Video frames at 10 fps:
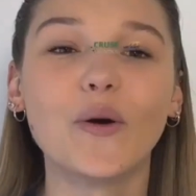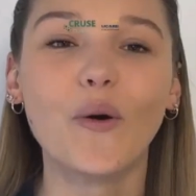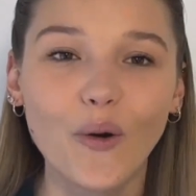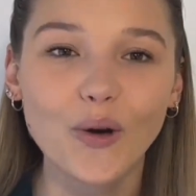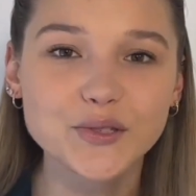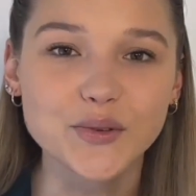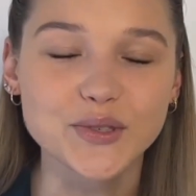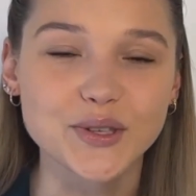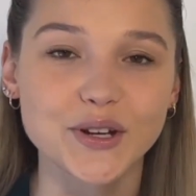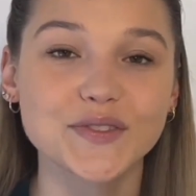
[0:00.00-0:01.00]
It also
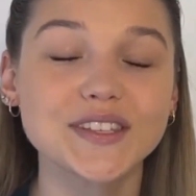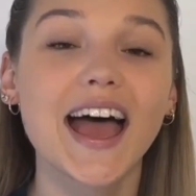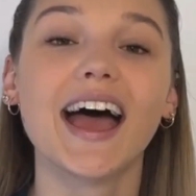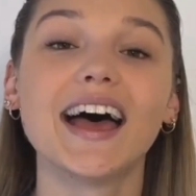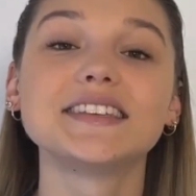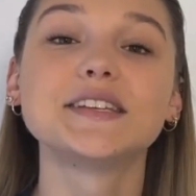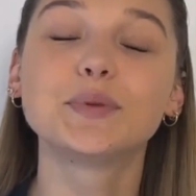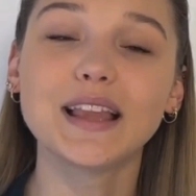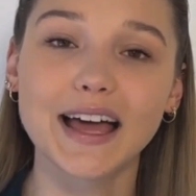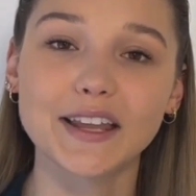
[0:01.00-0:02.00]
serves as a
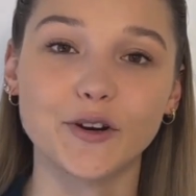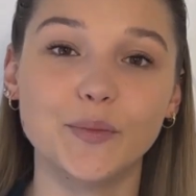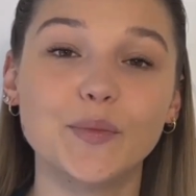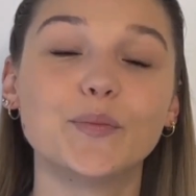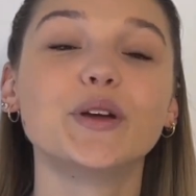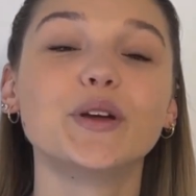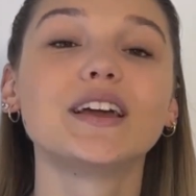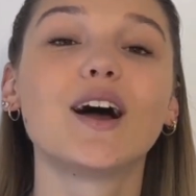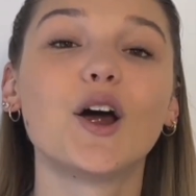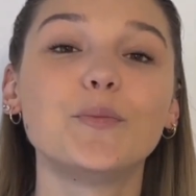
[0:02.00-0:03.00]
platform
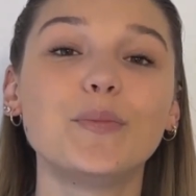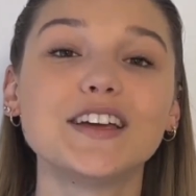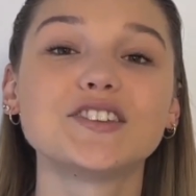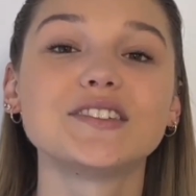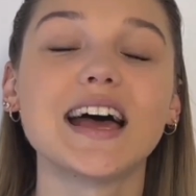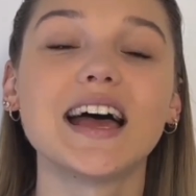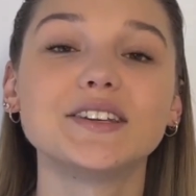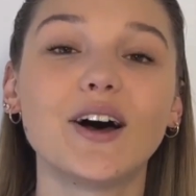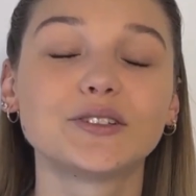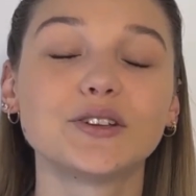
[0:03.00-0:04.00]
bringing our patients
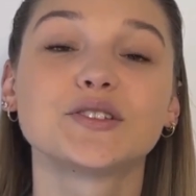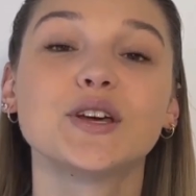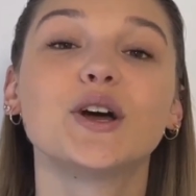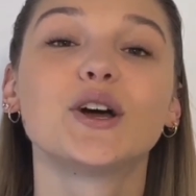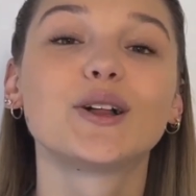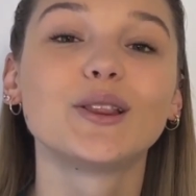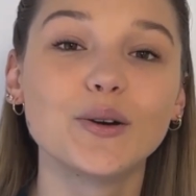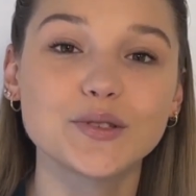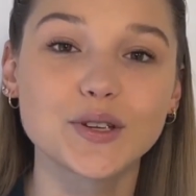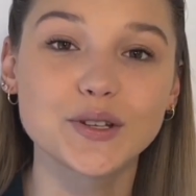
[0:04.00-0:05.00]
and doctors
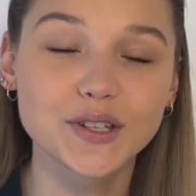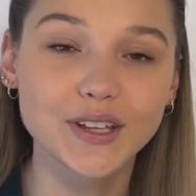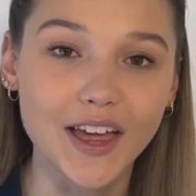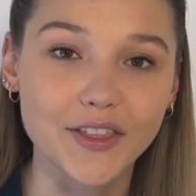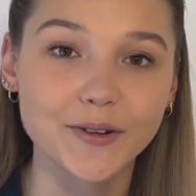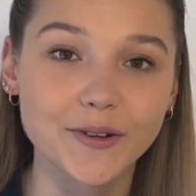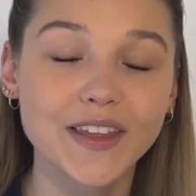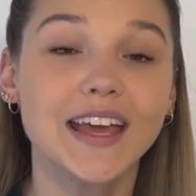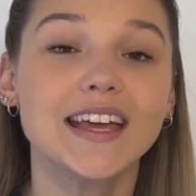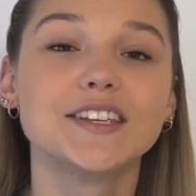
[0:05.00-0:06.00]
closer together,
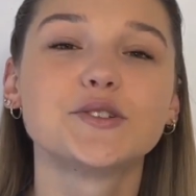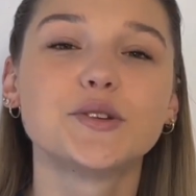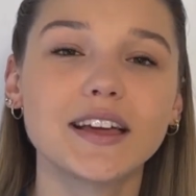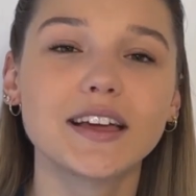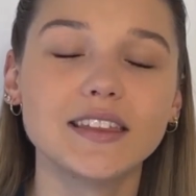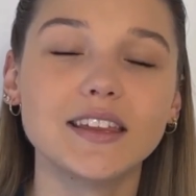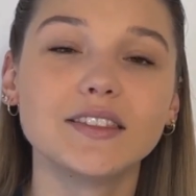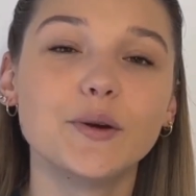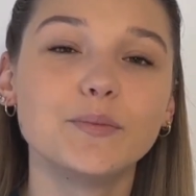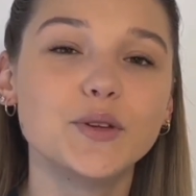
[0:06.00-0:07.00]

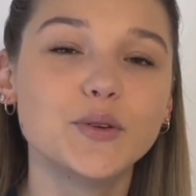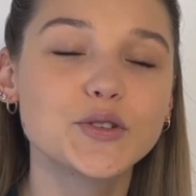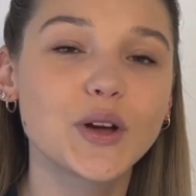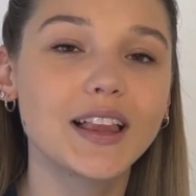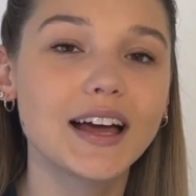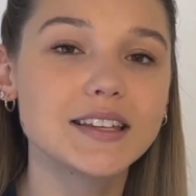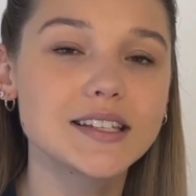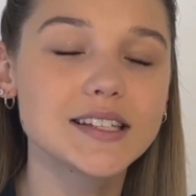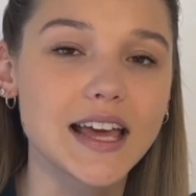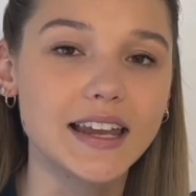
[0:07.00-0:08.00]
strengthening their mutual
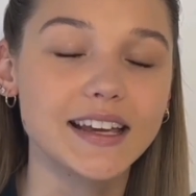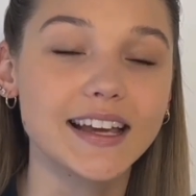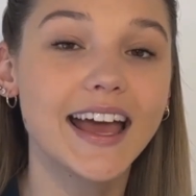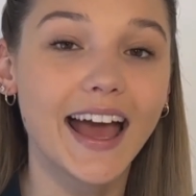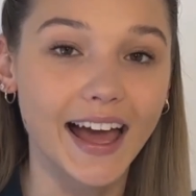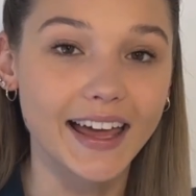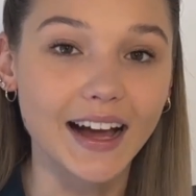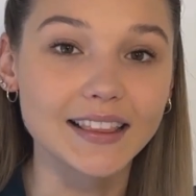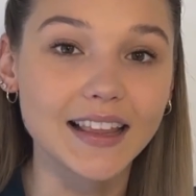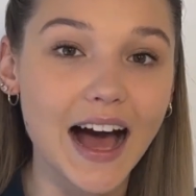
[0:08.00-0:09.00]
understanding and
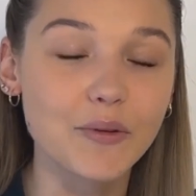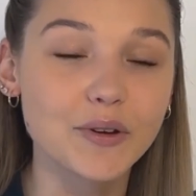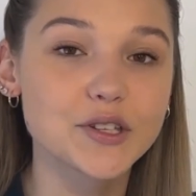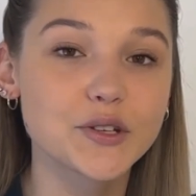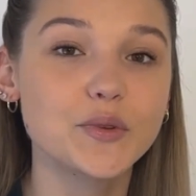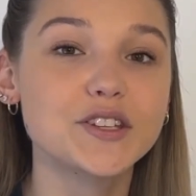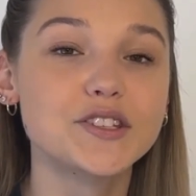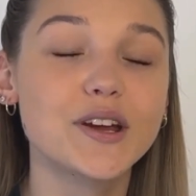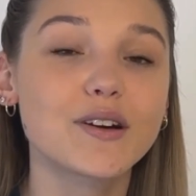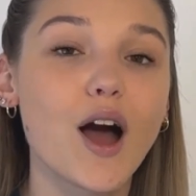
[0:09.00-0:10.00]
allowing to
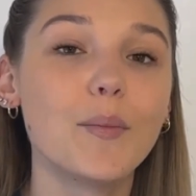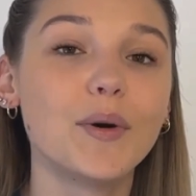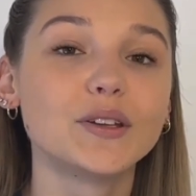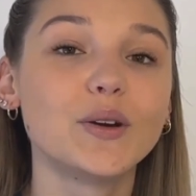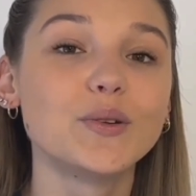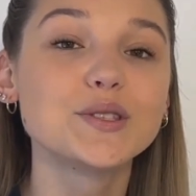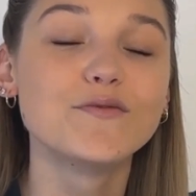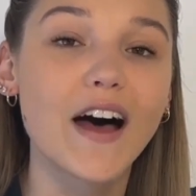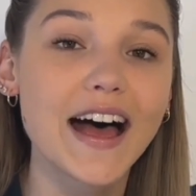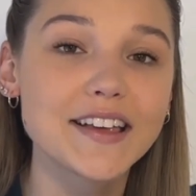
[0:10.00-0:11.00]
reach their common
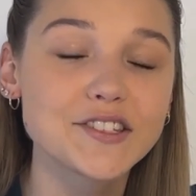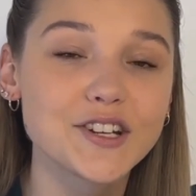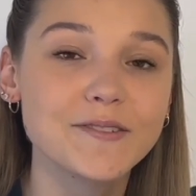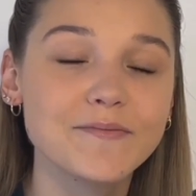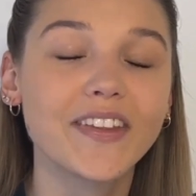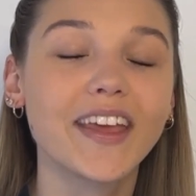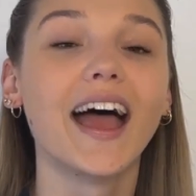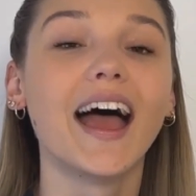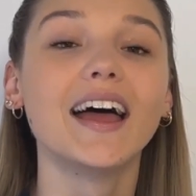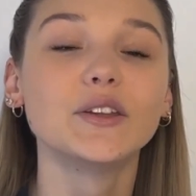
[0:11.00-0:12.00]
goals faster
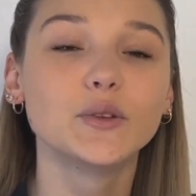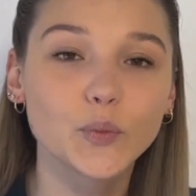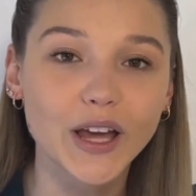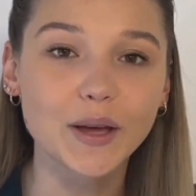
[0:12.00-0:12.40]
and